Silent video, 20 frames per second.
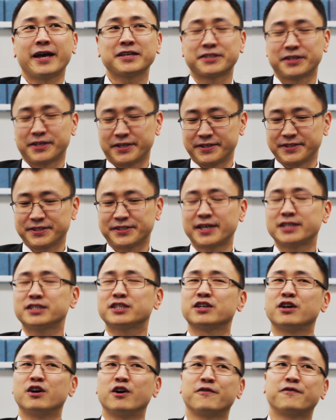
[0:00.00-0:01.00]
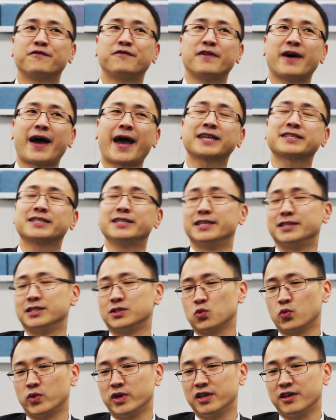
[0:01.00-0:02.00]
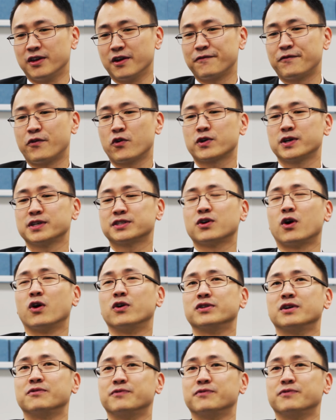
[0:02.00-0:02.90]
As a center of excellence, we focus on